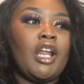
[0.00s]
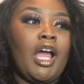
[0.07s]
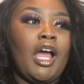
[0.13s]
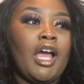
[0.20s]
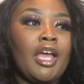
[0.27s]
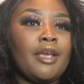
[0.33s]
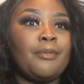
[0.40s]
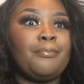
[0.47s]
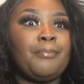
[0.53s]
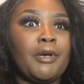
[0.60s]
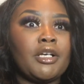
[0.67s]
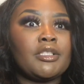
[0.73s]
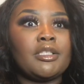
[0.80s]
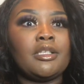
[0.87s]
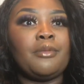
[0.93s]
I
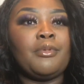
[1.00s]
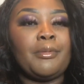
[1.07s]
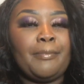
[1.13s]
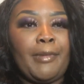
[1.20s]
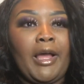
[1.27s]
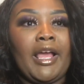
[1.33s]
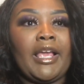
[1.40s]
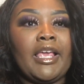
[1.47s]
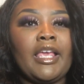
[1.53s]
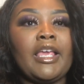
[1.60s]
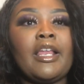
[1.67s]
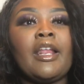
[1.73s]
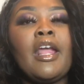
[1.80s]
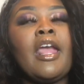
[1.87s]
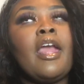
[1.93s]
personally would buy
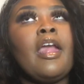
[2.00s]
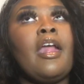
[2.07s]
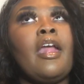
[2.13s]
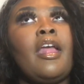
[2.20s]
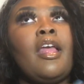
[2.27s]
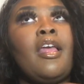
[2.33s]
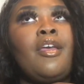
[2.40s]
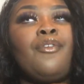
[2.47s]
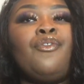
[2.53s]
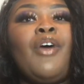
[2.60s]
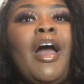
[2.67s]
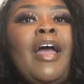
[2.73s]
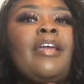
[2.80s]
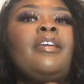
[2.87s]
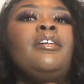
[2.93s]
it if
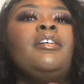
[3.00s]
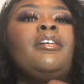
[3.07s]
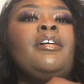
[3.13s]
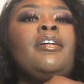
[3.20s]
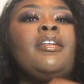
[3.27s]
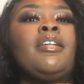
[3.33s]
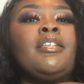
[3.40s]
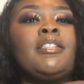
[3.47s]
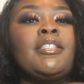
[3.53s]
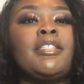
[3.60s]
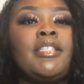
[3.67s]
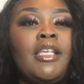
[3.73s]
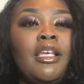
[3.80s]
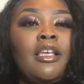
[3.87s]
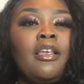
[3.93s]
I could
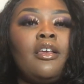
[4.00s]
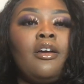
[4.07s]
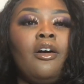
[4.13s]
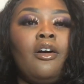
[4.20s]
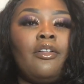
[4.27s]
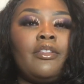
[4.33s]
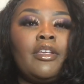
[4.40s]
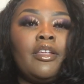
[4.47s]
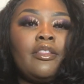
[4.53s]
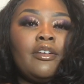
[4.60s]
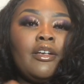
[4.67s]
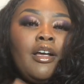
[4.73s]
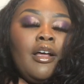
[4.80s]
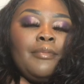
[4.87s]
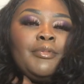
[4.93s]
see all the
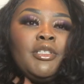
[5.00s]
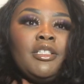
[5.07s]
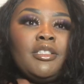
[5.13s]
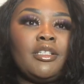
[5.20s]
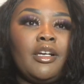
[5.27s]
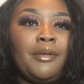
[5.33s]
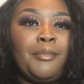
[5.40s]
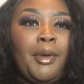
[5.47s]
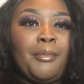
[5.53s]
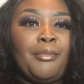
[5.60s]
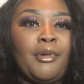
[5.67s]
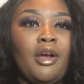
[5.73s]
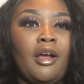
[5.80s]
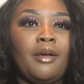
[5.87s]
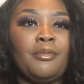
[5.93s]
other options. Sorry, my
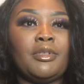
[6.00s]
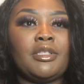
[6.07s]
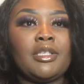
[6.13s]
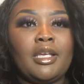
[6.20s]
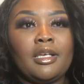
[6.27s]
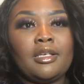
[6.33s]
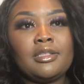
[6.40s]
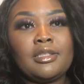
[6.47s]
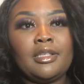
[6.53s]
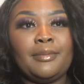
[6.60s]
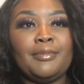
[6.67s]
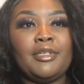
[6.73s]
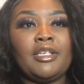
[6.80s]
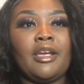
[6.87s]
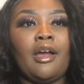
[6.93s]
bra was like
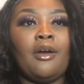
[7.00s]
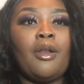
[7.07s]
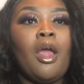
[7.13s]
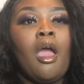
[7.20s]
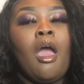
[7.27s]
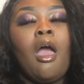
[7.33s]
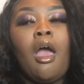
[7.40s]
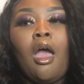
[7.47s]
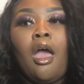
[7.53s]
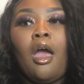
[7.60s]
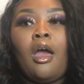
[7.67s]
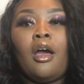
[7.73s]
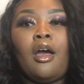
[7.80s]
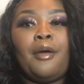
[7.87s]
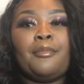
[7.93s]
slipping down.
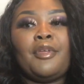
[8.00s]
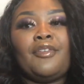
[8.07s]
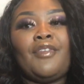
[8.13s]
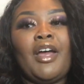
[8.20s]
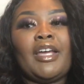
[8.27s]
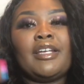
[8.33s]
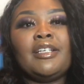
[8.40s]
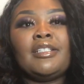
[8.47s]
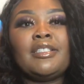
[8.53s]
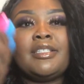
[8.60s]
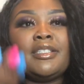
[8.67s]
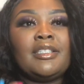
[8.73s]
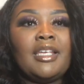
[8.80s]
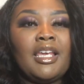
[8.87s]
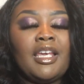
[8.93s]
If I could
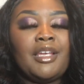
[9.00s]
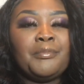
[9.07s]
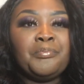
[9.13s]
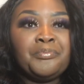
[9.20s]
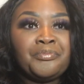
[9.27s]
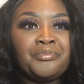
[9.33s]
see